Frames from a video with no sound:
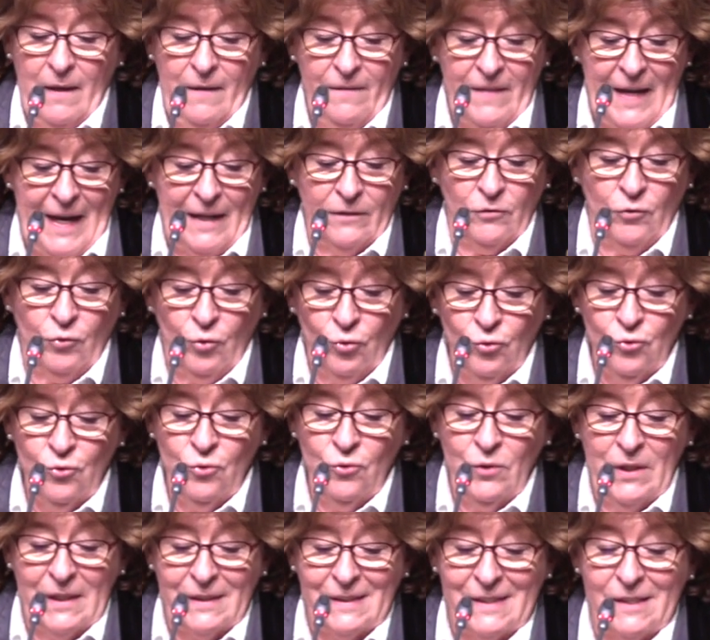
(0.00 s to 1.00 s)
that
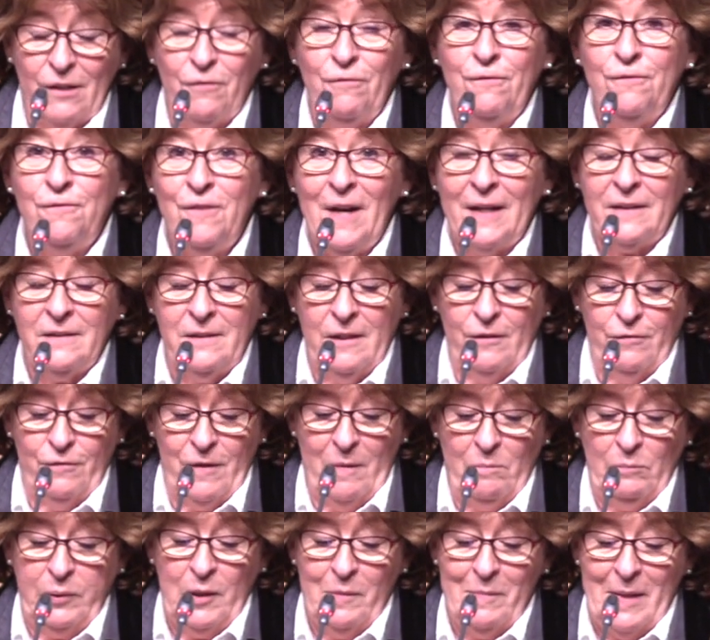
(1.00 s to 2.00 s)
through its effective
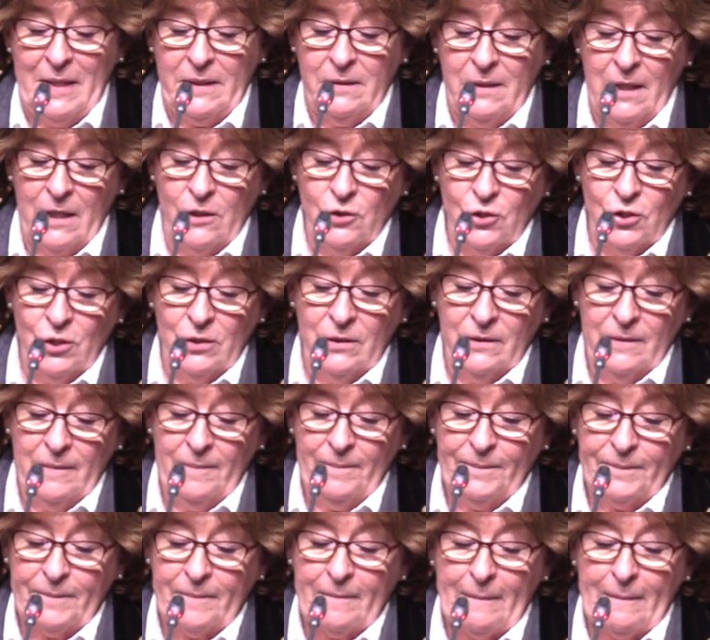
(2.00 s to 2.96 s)
implementation,